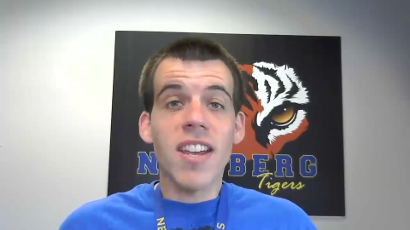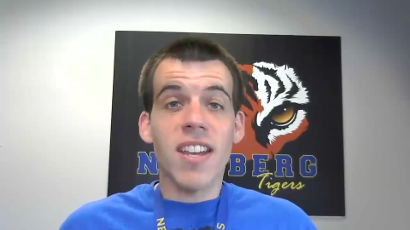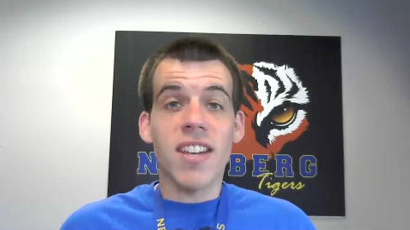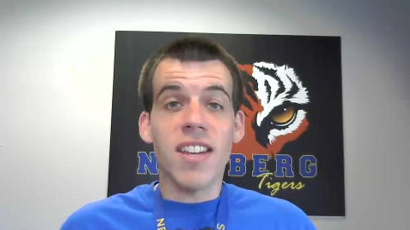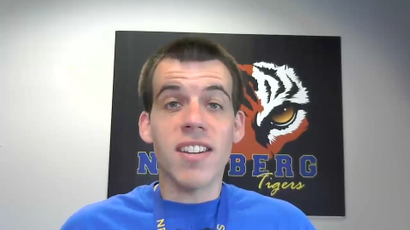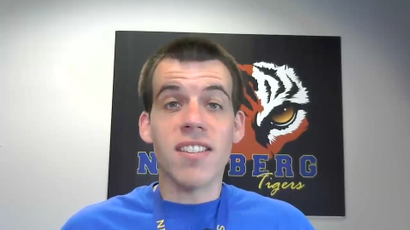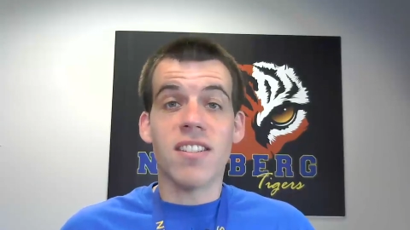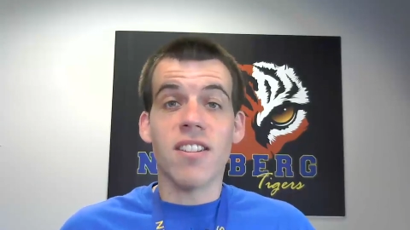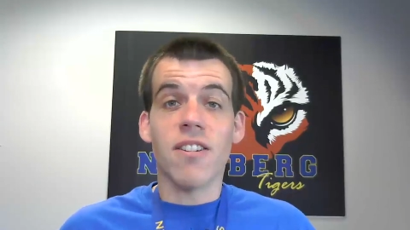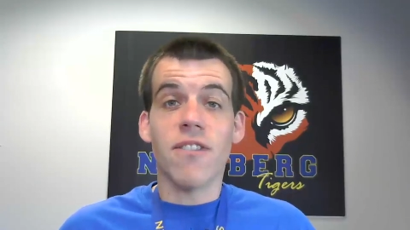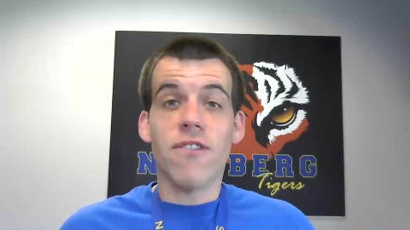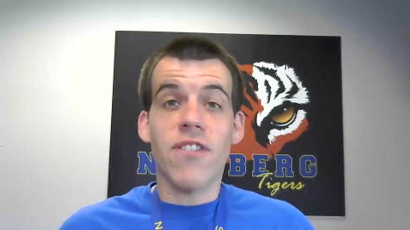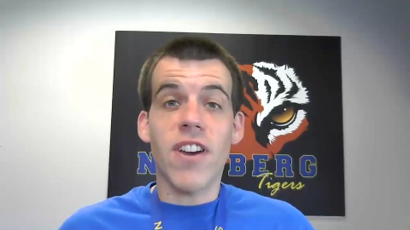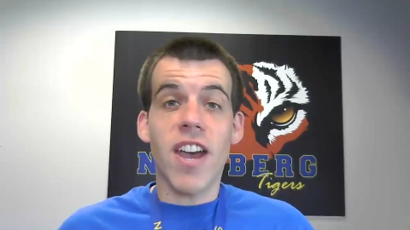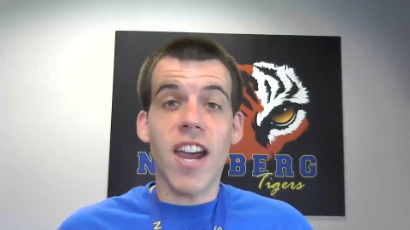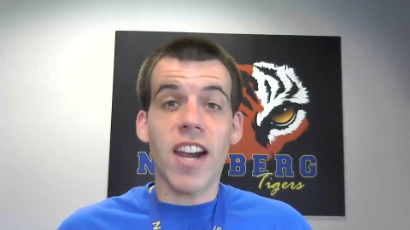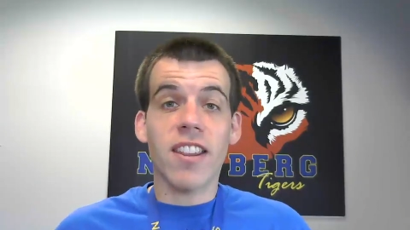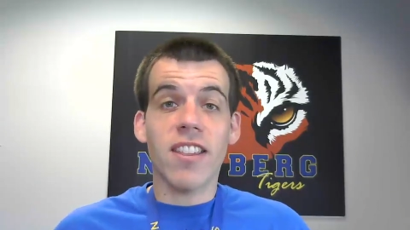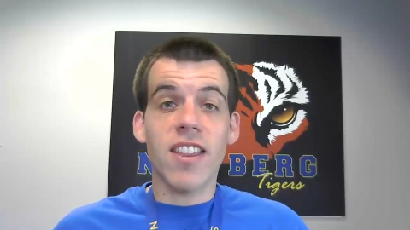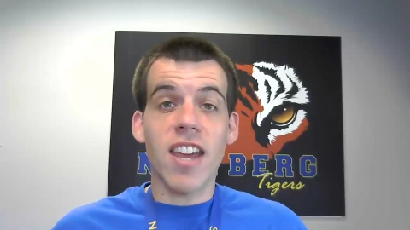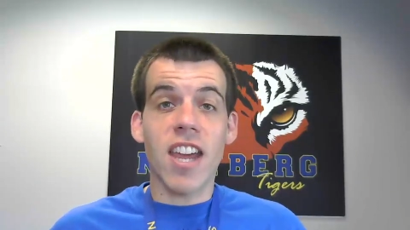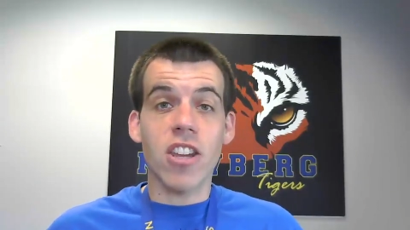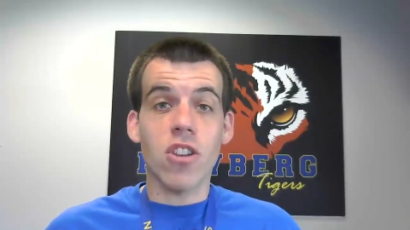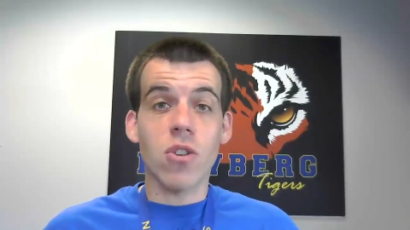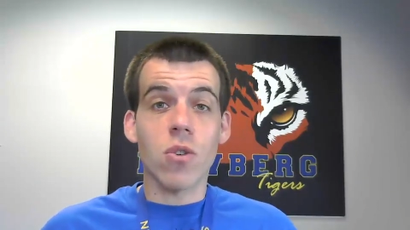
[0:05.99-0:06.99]
is the
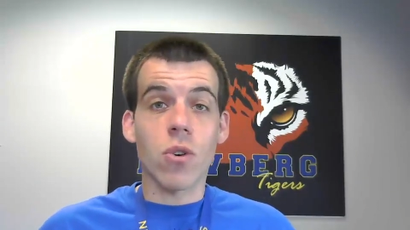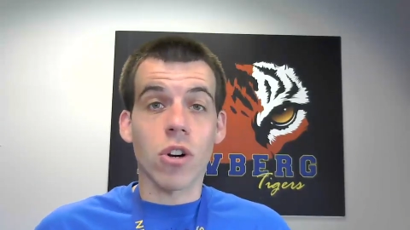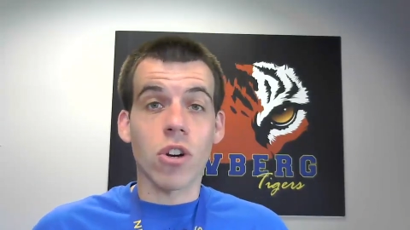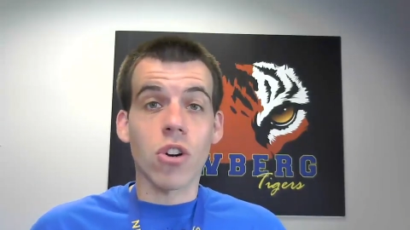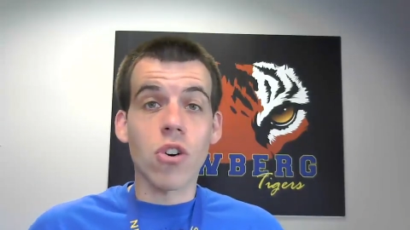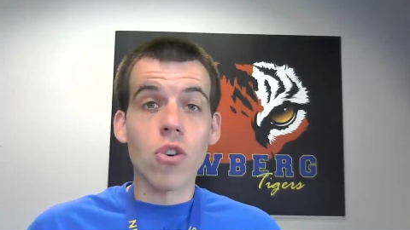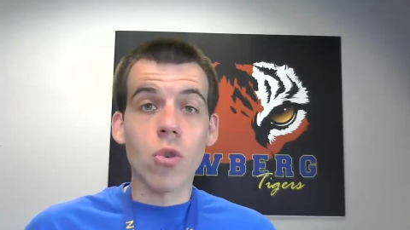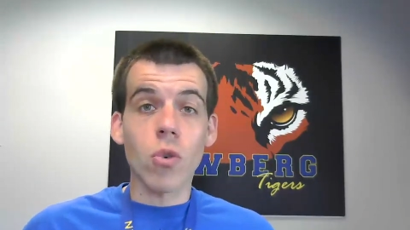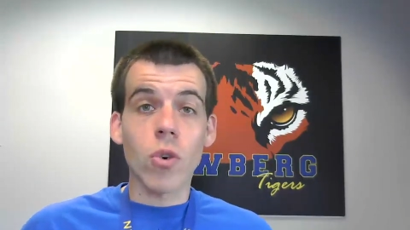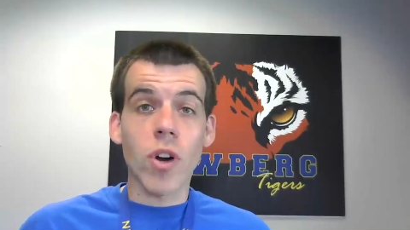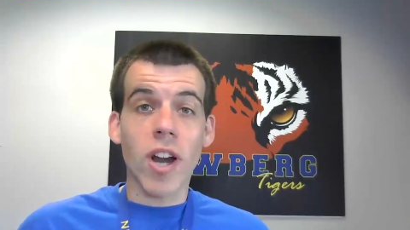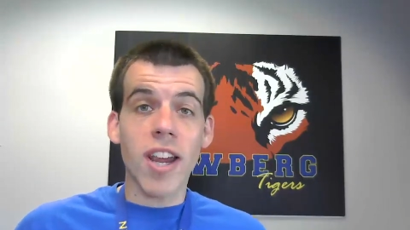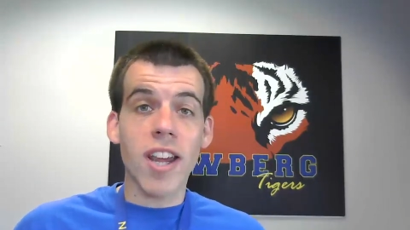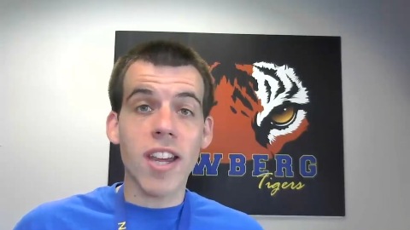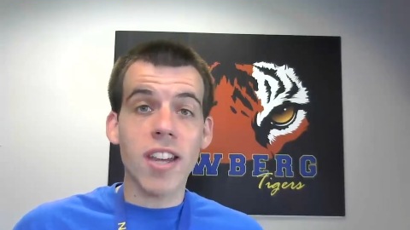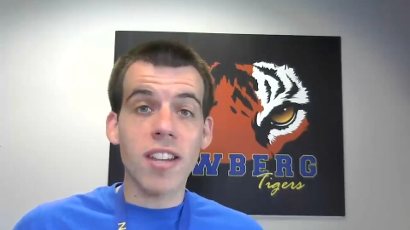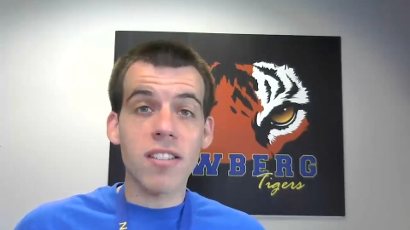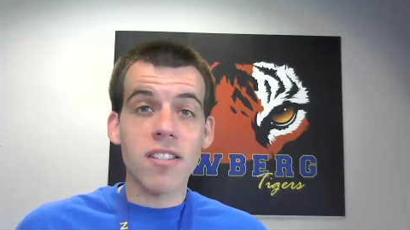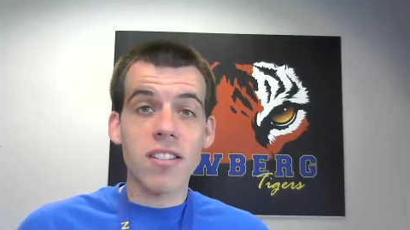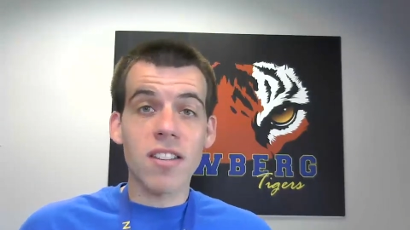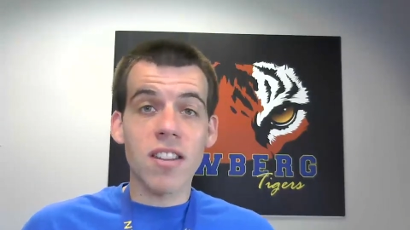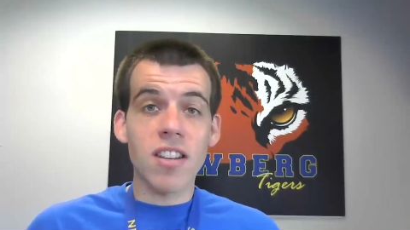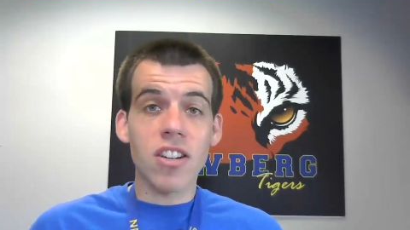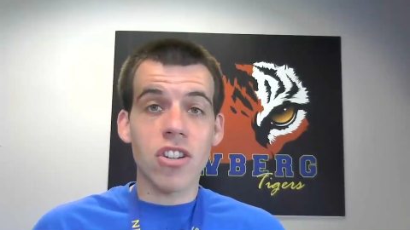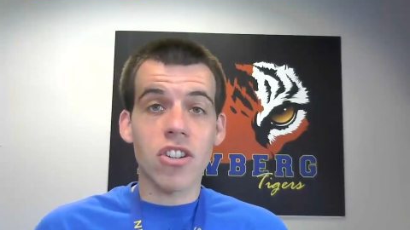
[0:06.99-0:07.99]
fact that your
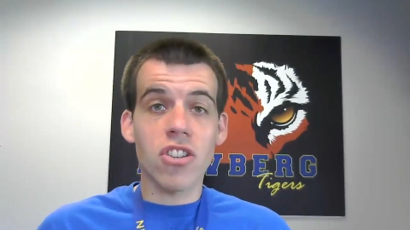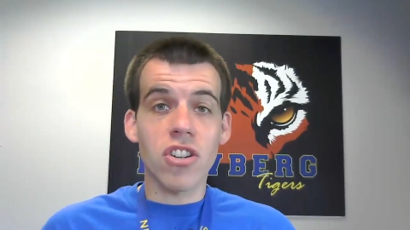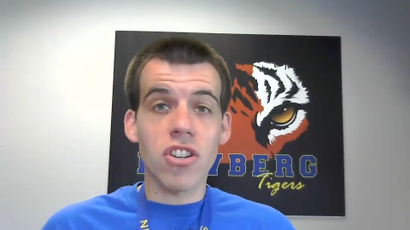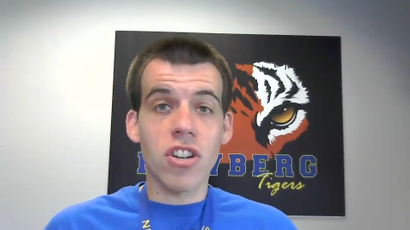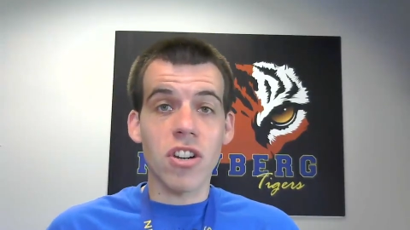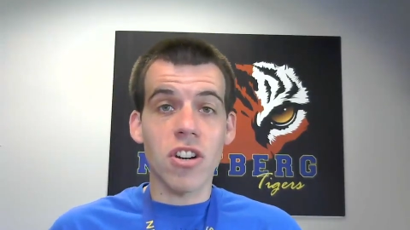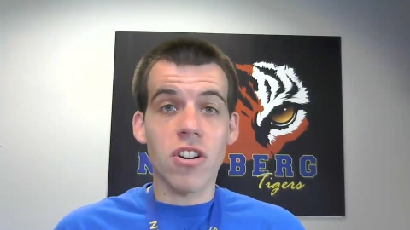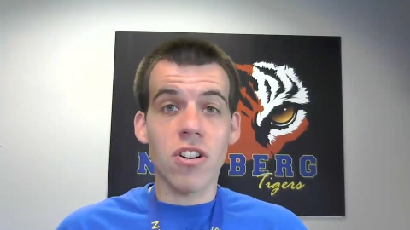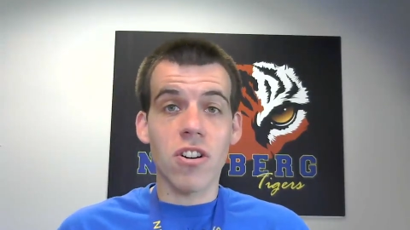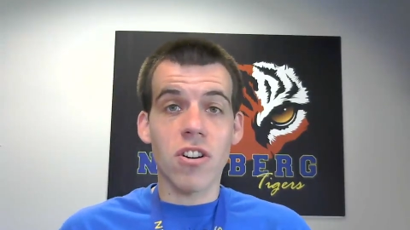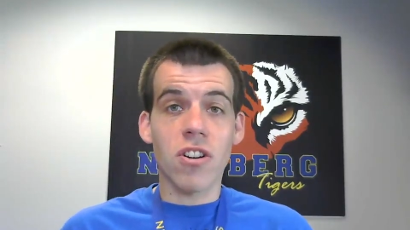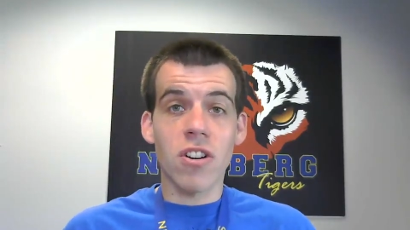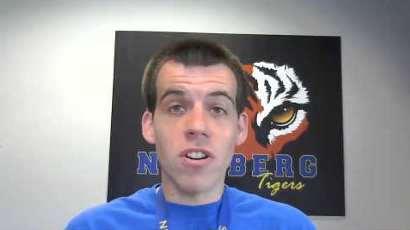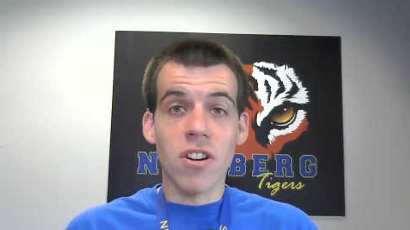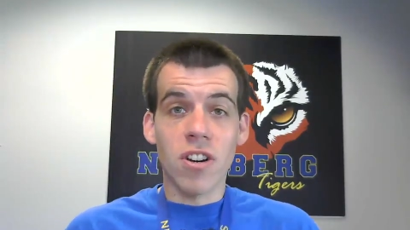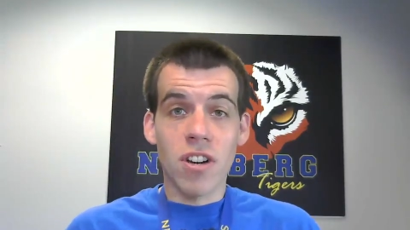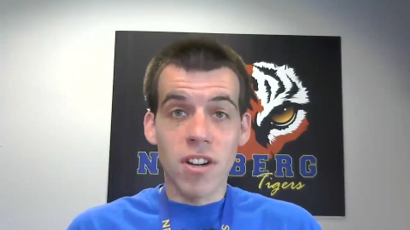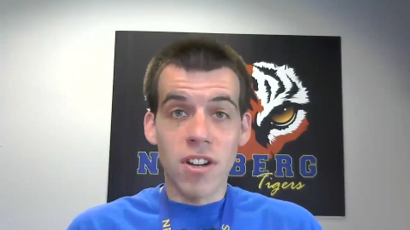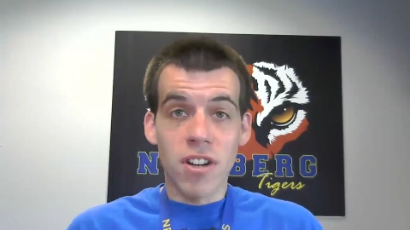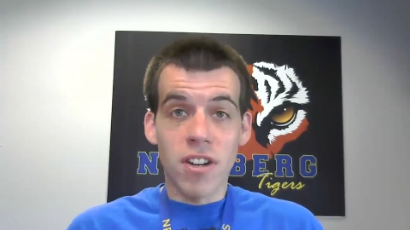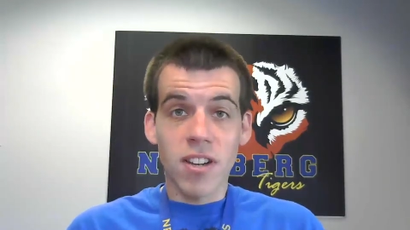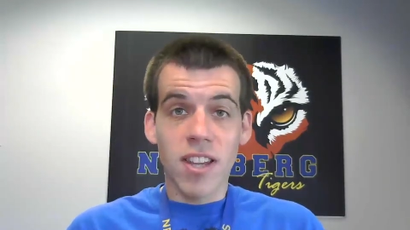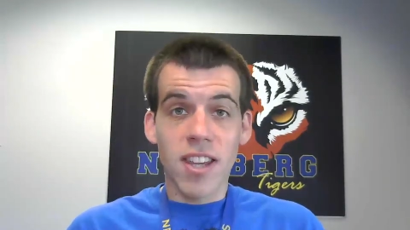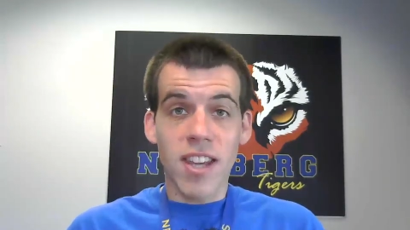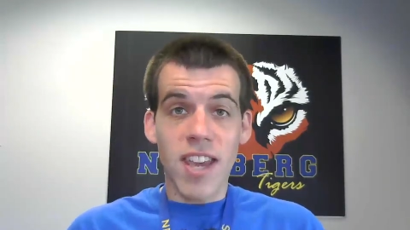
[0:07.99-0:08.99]
grades this year
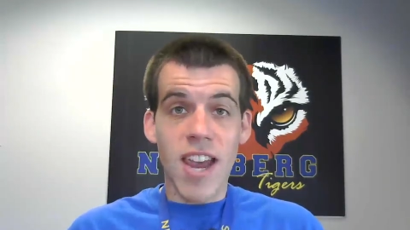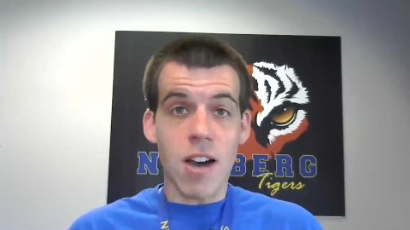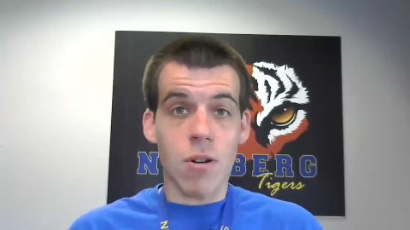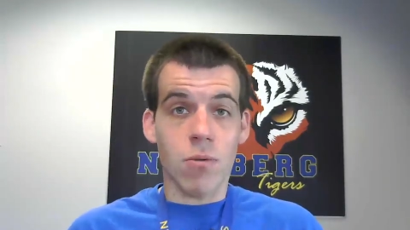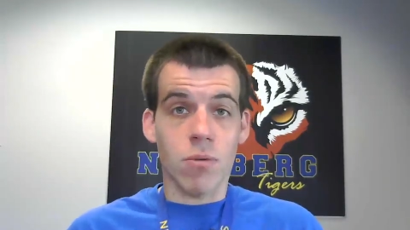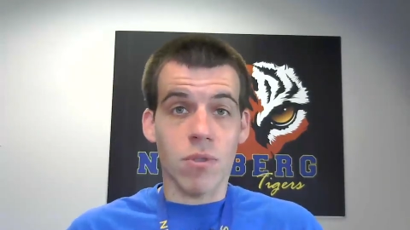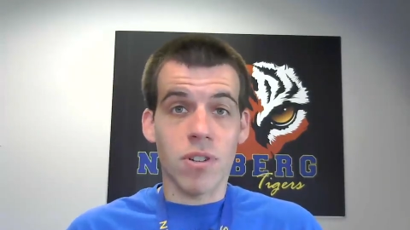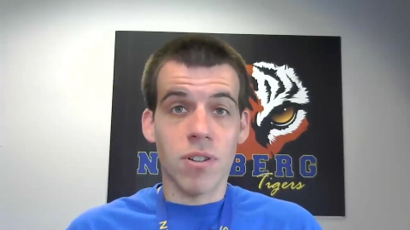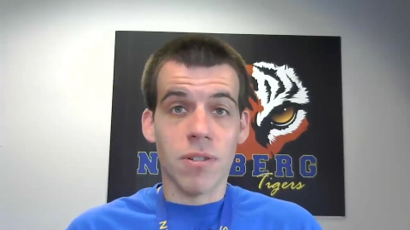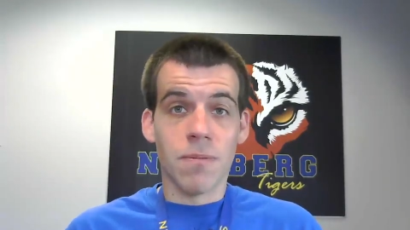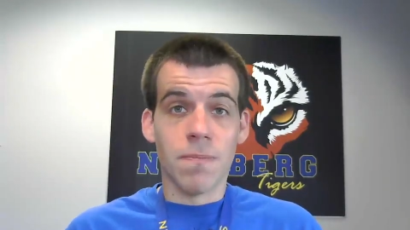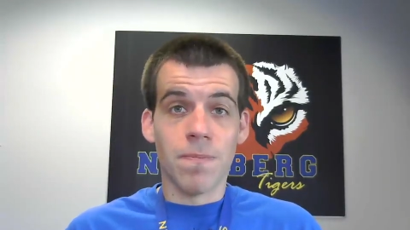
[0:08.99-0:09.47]
count.